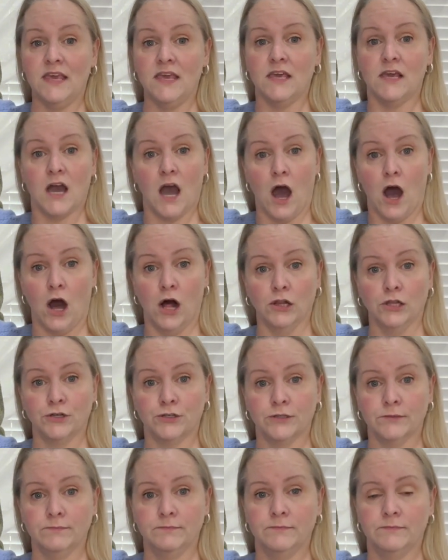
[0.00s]

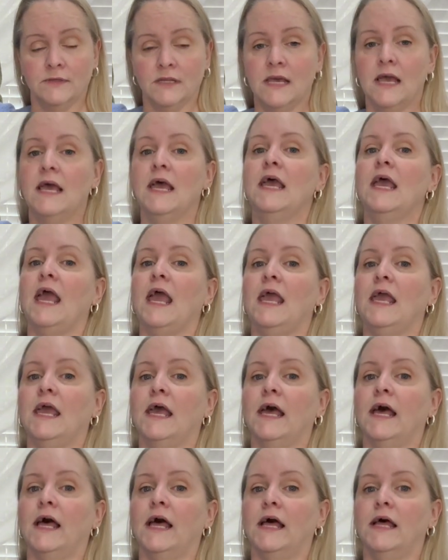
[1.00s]
collar,
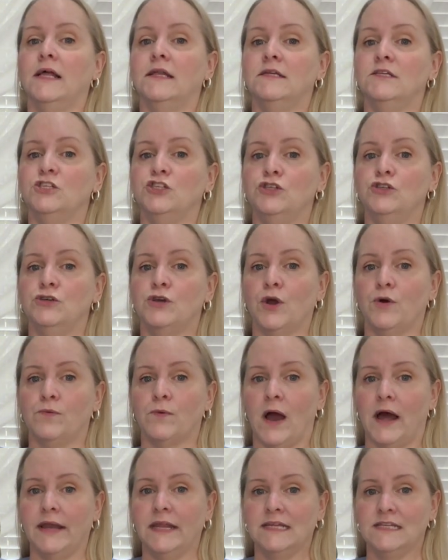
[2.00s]
and you go
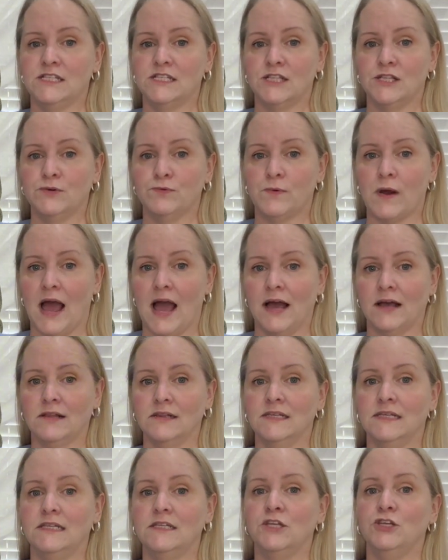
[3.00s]
right into the
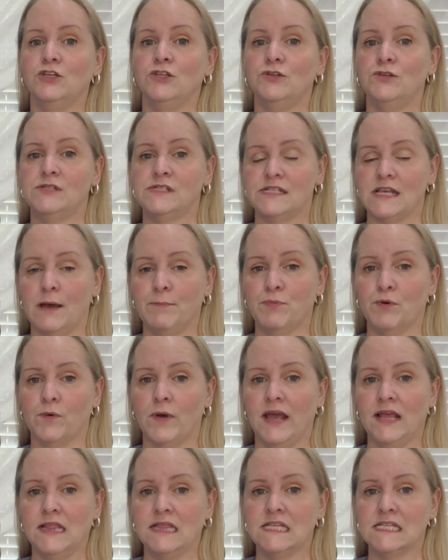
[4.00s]
raglan, you
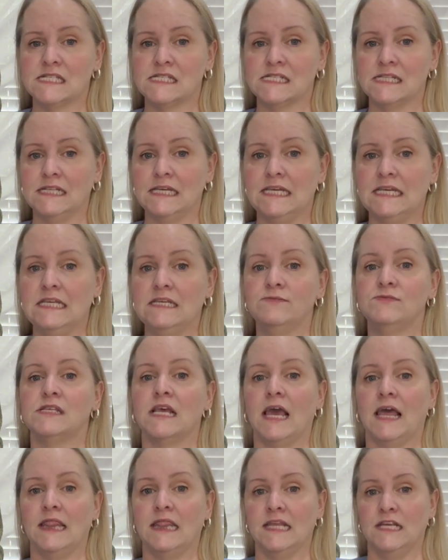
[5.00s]
separate the sleeves,
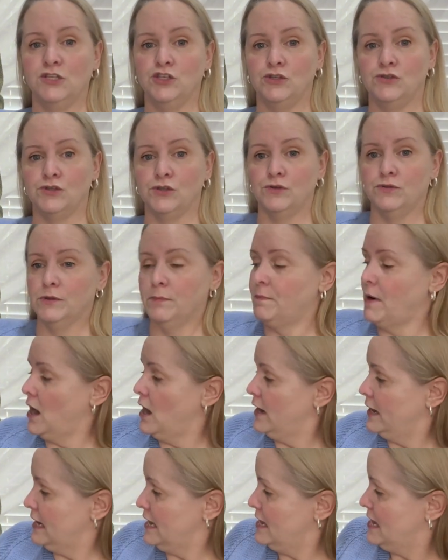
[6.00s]
and then you do the
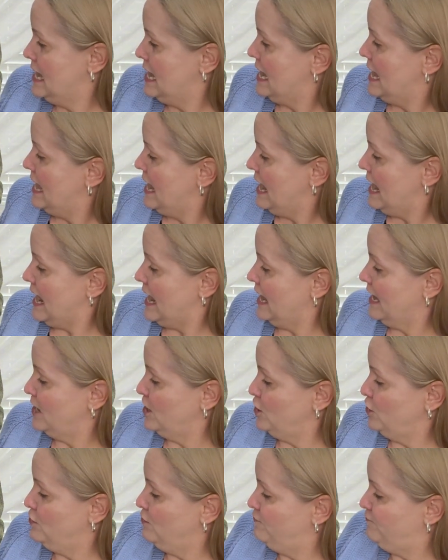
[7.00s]
body,
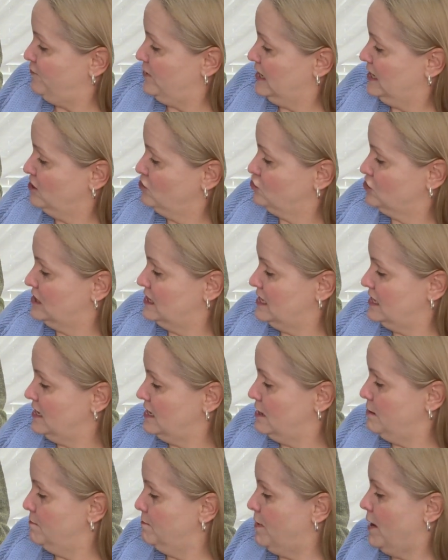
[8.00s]
and you finish
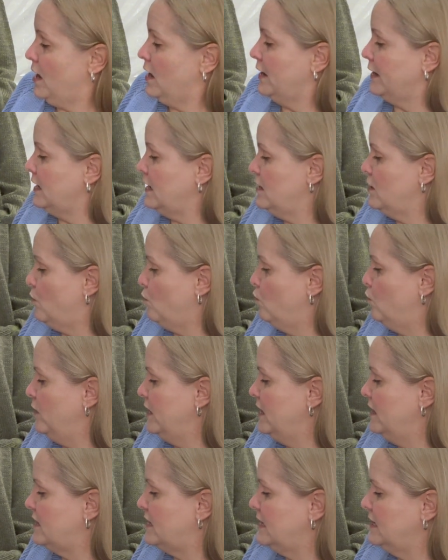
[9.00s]
the body
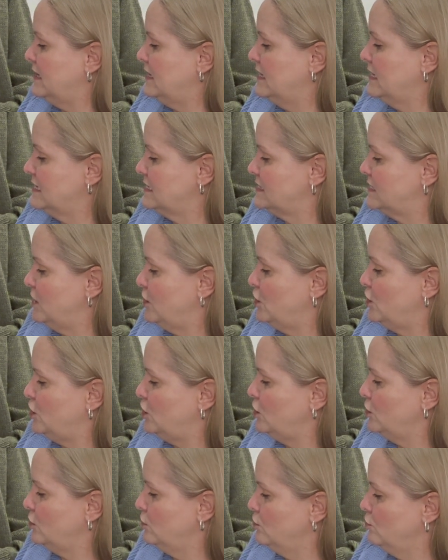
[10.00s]
with this
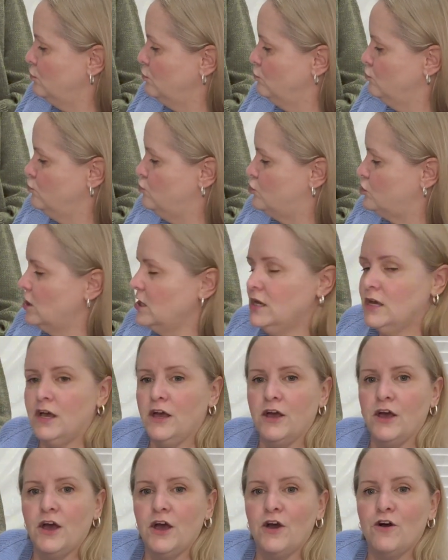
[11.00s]
huge
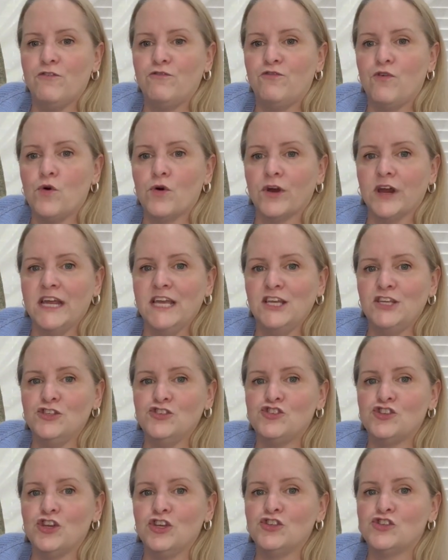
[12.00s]

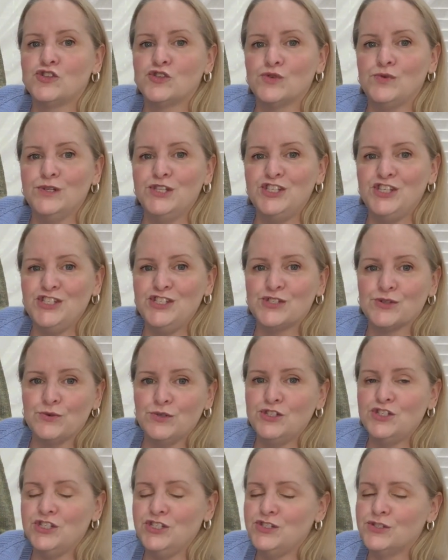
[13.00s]
4-inch
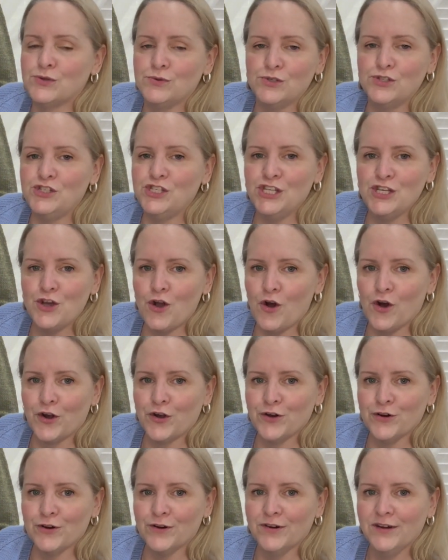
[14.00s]
squishy
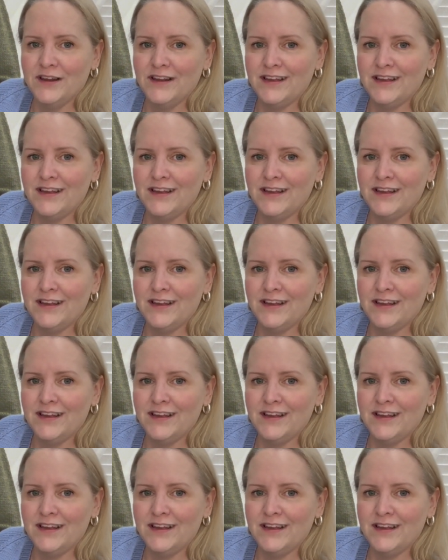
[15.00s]
garter